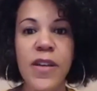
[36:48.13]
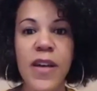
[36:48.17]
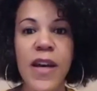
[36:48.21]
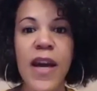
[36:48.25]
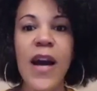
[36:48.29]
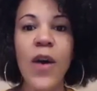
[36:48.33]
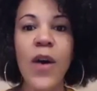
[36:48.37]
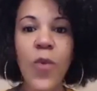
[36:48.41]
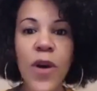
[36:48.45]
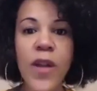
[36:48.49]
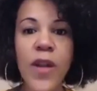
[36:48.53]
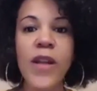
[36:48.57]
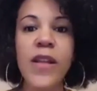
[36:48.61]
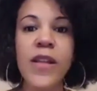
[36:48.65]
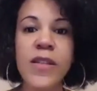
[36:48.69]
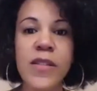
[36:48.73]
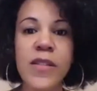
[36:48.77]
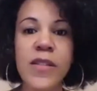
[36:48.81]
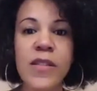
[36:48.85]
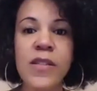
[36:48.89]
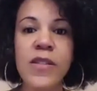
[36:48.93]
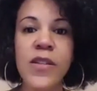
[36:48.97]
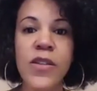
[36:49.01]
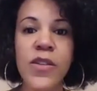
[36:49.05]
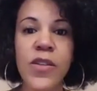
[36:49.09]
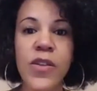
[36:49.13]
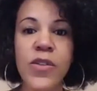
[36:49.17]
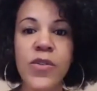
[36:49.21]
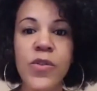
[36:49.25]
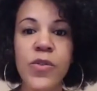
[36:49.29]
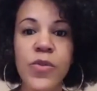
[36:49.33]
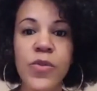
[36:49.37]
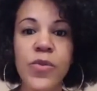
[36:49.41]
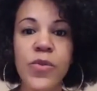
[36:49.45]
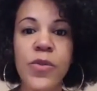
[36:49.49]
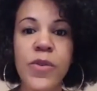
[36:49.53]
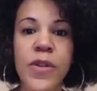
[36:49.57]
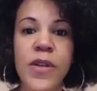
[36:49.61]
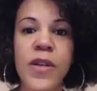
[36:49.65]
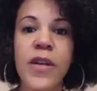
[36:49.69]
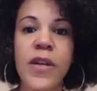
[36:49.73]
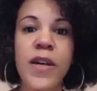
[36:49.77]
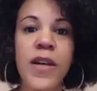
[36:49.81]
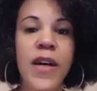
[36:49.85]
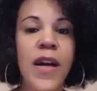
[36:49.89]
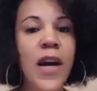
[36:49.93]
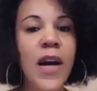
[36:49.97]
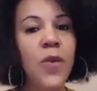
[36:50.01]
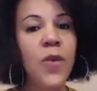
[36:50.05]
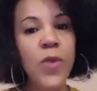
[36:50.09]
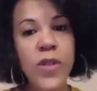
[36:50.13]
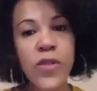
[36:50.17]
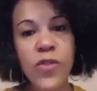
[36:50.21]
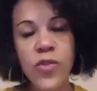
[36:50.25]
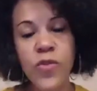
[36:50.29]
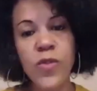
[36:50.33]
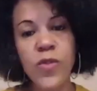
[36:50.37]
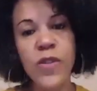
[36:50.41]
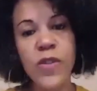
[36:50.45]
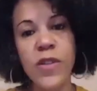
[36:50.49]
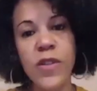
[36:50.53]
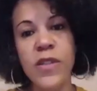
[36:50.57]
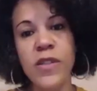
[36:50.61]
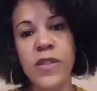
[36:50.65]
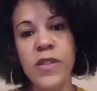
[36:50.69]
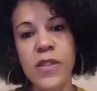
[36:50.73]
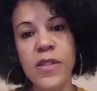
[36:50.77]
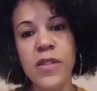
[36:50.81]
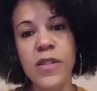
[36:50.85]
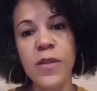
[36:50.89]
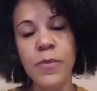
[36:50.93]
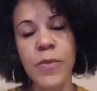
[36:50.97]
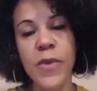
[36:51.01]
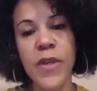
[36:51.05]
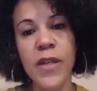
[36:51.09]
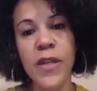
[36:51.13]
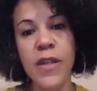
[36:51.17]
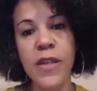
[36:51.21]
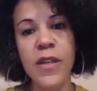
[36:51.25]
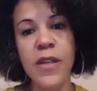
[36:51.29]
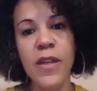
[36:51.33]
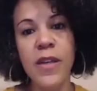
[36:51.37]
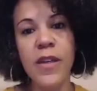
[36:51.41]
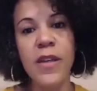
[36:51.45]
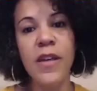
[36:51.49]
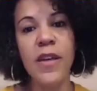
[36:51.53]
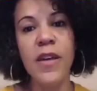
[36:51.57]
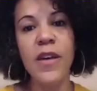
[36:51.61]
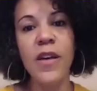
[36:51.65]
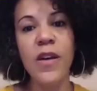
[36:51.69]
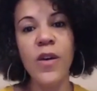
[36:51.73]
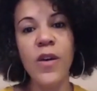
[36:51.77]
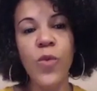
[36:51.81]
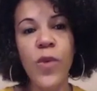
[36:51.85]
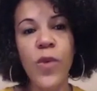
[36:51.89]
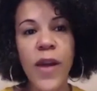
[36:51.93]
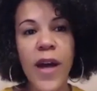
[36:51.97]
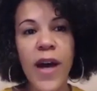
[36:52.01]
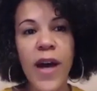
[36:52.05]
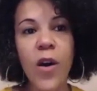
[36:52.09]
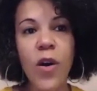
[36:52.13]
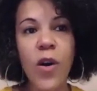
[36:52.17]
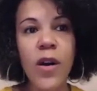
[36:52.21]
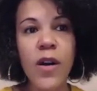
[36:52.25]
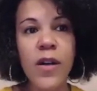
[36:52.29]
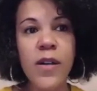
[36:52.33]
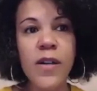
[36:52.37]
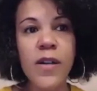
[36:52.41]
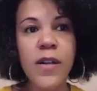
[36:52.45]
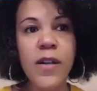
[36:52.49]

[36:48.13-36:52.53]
I want to listen to you. I want you to listen to me without